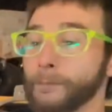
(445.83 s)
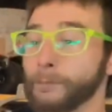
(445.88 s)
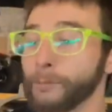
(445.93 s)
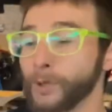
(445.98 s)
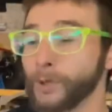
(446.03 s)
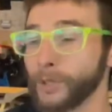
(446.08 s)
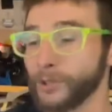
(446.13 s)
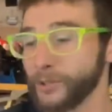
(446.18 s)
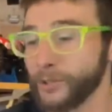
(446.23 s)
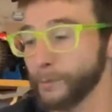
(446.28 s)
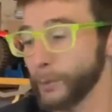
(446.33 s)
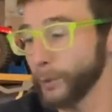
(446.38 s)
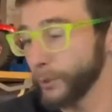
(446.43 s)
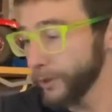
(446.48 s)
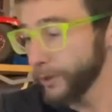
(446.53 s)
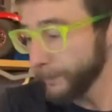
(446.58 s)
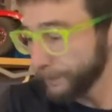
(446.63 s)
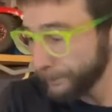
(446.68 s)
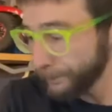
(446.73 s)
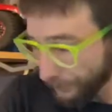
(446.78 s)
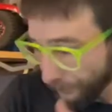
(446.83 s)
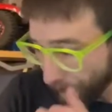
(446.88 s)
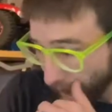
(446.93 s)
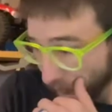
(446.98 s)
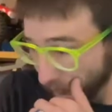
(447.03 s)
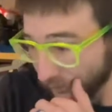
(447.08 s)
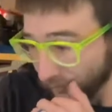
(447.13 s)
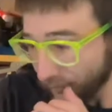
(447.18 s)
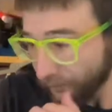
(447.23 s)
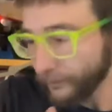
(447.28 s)
brushless motor.
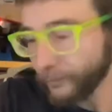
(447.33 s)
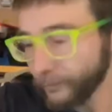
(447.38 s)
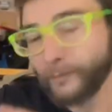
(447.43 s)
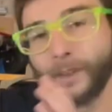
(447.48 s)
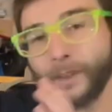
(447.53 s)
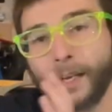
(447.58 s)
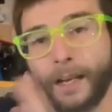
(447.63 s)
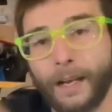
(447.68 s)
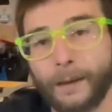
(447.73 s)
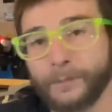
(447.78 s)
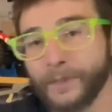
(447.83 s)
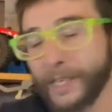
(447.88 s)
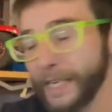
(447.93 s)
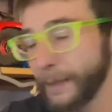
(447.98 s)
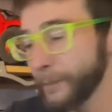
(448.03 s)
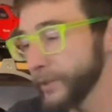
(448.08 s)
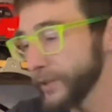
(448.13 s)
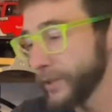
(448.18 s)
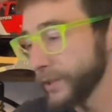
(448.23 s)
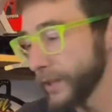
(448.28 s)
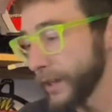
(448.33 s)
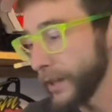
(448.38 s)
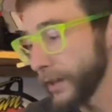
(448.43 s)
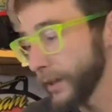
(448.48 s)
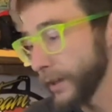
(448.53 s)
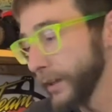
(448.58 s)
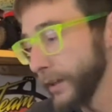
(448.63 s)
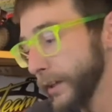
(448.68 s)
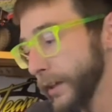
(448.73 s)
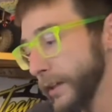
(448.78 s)
Keeping the
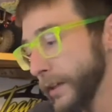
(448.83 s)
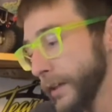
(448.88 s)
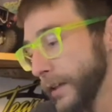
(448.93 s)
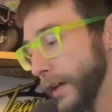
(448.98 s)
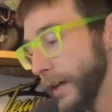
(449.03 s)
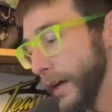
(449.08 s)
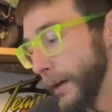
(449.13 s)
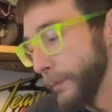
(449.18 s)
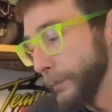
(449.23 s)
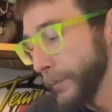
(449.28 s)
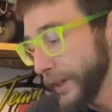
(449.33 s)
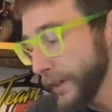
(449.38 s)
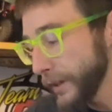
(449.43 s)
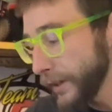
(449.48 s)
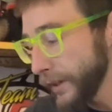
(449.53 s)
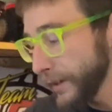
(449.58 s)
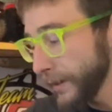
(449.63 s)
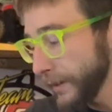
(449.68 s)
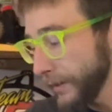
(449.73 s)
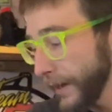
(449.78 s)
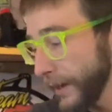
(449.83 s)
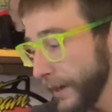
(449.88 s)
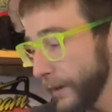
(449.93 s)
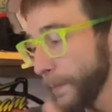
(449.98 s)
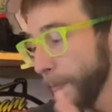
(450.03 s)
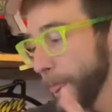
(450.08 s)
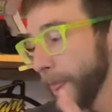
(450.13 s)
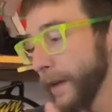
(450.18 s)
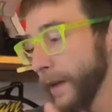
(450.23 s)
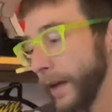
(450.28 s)
stock pinion in there now.
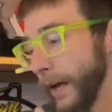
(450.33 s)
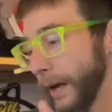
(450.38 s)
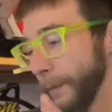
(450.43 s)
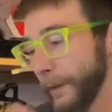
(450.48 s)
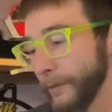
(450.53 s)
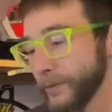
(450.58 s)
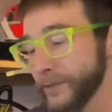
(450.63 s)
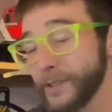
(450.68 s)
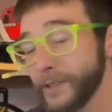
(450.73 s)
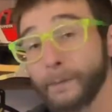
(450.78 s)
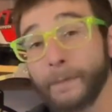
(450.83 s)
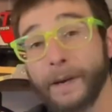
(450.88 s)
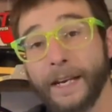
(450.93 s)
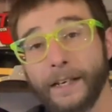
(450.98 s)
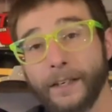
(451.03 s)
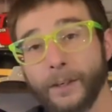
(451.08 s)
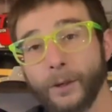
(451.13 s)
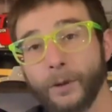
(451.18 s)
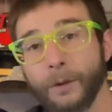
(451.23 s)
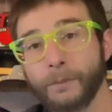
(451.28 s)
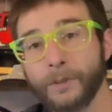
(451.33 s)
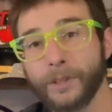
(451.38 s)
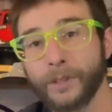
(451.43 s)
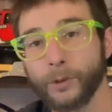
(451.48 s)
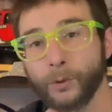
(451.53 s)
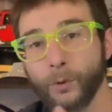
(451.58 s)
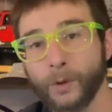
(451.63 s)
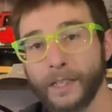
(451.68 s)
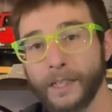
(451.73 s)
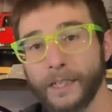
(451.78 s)
I was debating going with the
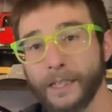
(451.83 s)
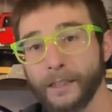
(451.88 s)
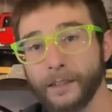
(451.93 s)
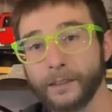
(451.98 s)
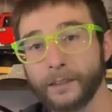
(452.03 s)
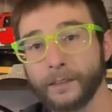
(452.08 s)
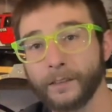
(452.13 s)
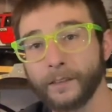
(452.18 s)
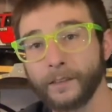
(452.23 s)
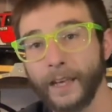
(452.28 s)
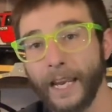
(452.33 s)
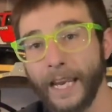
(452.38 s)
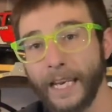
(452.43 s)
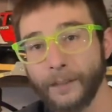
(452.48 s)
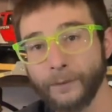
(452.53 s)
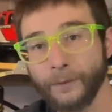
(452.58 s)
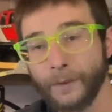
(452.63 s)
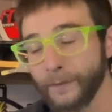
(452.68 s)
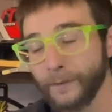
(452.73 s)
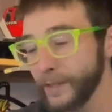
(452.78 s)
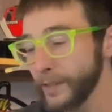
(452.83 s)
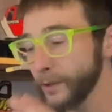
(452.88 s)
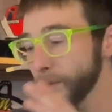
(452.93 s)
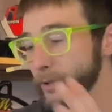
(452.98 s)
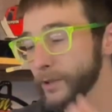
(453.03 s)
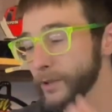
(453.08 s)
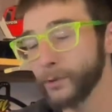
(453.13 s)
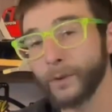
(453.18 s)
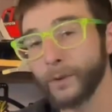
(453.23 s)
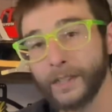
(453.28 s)
2850
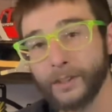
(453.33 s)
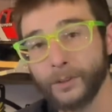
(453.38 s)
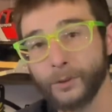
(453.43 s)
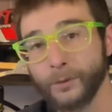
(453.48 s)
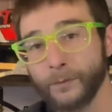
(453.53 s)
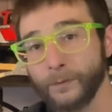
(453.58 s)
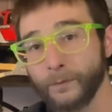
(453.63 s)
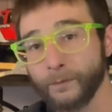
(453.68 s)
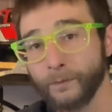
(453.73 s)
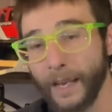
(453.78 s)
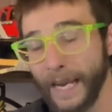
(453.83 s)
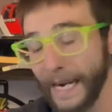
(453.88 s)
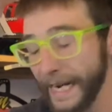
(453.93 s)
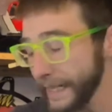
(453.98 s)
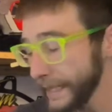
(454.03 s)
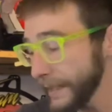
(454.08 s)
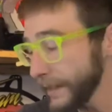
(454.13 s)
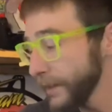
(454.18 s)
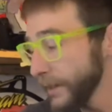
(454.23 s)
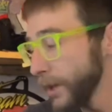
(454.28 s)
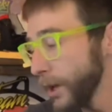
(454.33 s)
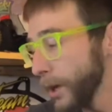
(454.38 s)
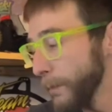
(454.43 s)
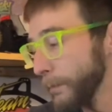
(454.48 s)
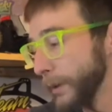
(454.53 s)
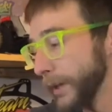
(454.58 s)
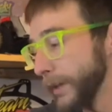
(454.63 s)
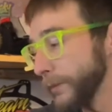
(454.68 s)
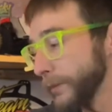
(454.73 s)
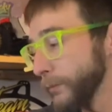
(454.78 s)
or the 2280,
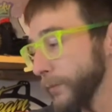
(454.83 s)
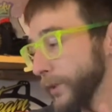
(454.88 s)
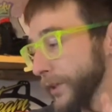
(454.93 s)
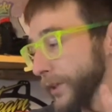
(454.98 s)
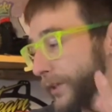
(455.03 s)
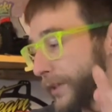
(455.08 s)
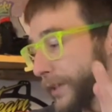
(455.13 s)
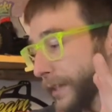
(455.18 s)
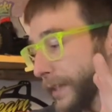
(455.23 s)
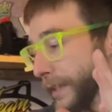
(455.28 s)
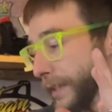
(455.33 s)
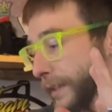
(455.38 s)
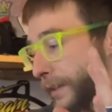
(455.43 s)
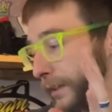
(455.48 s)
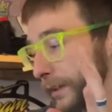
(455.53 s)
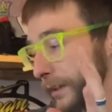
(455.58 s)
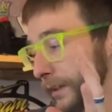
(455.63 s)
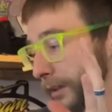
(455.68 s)
but with the